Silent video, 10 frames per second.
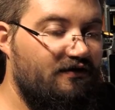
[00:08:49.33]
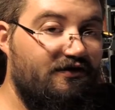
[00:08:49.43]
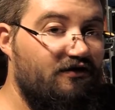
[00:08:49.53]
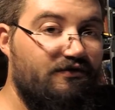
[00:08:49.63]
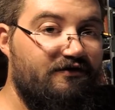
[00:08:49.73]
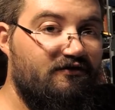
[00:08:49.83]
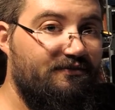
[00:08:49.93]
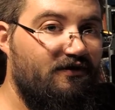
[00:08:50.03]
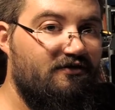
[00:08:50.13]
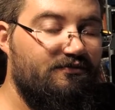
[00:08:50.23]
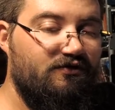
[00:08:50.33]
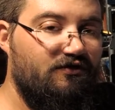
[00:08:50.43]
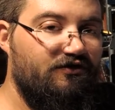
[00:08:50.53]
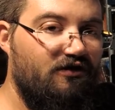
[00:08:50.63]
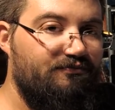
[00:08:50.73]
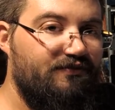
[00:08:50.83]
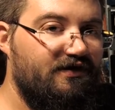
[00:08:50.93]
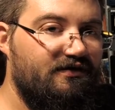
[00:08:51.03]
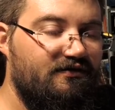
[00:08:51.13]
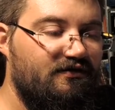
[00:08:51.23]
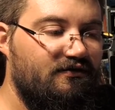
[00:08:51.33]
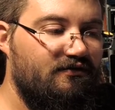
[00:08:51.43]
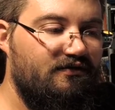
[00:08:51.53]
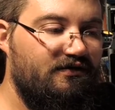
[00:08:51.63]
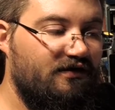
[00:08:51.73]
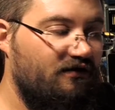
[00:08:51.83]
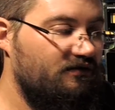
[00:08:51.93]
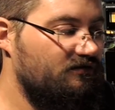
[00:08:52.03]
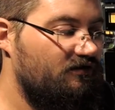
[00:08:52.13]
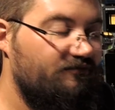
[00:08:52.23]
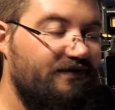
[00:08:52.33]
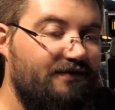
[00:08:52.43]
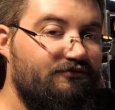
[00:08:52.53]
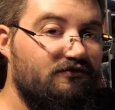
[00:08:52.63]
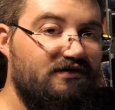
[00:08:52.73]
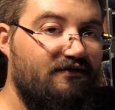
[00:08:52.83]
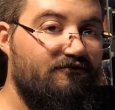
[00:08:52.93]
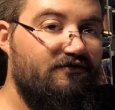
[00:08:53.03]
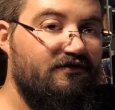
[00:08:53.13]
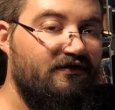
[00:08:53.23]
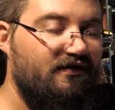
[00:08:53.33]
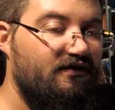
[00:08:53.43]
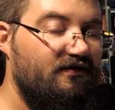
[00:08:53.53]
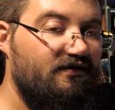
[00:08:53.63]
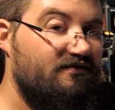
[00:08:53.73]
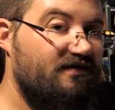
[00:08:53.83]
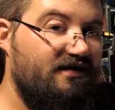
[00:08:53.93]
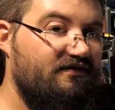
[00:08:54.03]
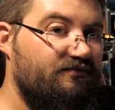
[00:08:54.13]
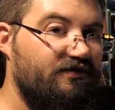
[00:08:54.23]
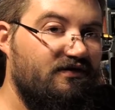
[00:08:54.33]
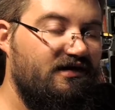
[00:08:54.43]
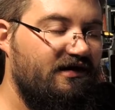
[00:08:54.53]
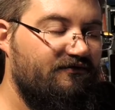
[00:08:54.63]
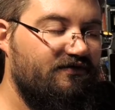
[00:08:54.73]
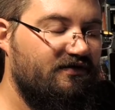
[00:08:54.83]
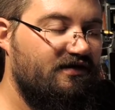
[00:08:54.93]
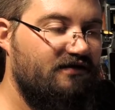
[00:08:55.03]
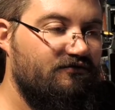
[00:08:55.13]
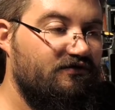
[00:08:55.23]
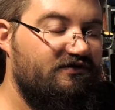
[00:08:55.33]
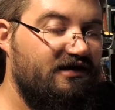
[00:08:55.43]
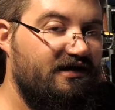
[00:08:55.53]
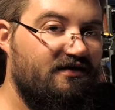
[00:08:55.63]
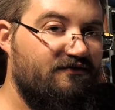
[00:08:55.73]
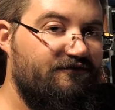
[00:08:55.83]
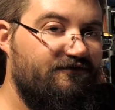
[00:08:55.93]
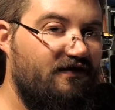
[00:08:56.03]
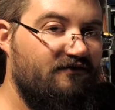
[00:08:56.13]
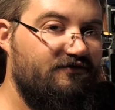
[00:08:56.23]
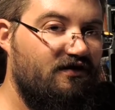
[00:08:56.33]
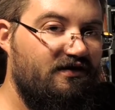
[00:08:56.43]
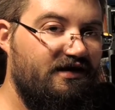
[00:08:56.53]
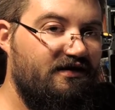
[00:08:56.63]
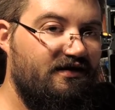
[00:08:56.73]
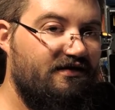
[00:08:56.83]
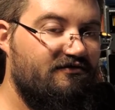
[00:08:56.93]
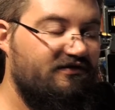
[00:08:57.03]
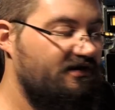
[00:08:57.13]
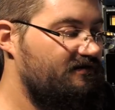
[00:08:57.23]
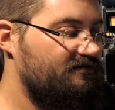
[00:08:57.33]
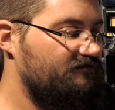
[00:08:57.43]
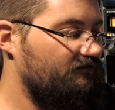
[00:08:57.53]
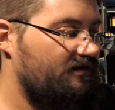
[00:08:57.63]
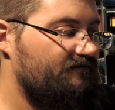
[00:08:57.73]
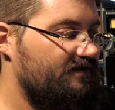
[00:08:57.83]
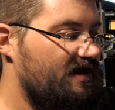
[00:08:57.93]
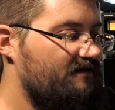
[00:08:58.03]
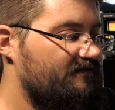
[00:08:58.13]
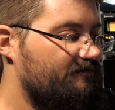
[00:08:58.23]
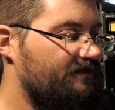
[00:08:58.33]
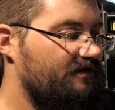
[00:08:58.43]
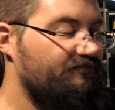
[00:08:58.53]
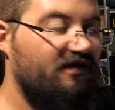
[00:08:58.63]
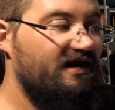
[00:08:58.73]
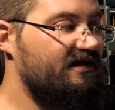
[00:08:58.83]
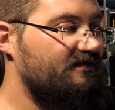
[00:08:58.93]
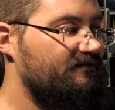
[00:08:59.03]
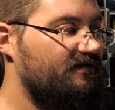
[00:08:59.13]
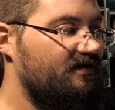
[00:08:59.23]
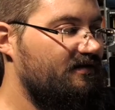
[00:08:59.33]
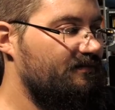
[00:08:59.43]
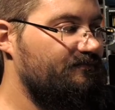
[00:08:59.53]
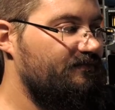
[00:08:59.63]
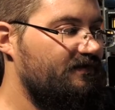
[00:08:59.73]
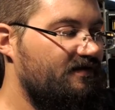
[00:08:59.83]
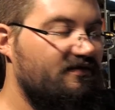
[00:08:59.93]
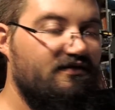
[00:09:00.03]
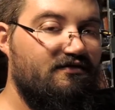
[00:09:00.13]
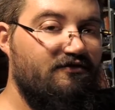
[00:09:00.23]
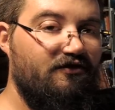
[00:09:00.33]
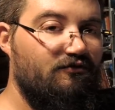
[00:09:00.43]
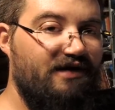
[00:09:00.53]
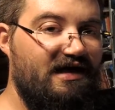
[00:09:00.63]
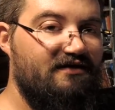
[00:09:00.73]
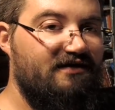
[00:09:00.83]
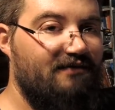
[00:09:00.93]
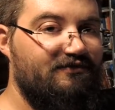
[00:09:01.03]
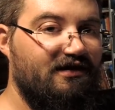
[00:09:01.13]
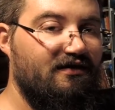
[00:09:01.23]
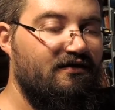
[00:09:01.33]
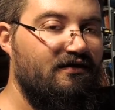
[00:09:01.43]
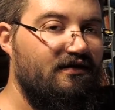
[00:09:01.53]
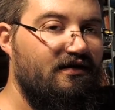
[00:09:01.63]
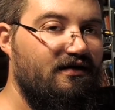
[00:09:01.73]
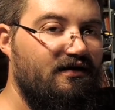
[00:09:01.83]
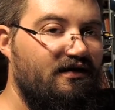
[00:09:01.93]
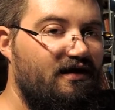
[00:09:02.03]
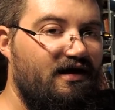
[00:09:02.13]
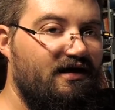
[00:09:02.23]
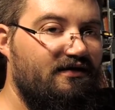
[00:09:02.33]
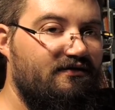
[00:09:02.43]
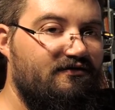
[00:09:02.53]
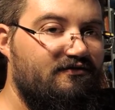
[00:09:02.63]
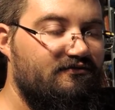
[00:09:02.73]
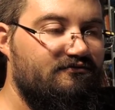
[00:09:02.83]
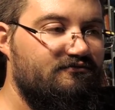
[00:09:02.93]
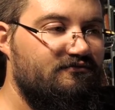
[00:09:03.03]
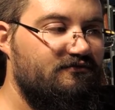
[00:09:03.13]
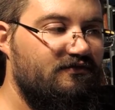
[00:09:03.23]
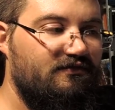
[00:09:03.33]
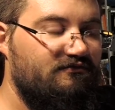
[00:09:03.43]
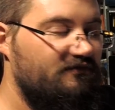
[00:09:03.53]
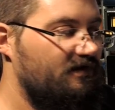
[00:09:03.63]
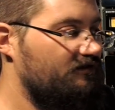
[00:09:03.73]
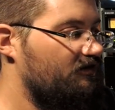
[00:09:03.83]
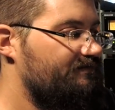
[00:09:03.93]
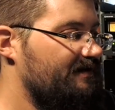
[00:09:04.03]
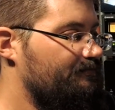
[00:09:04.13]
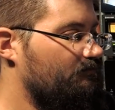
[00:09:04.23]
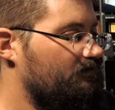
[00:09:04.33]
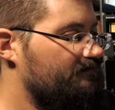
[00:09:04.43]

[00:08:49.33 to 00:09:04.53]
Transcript: don't know whether it's possible or not, but you know, a lot of people loved, say, the ability of the Kenwood TS590 SG to drive an RSP play as an external pan adapter. And a lot of people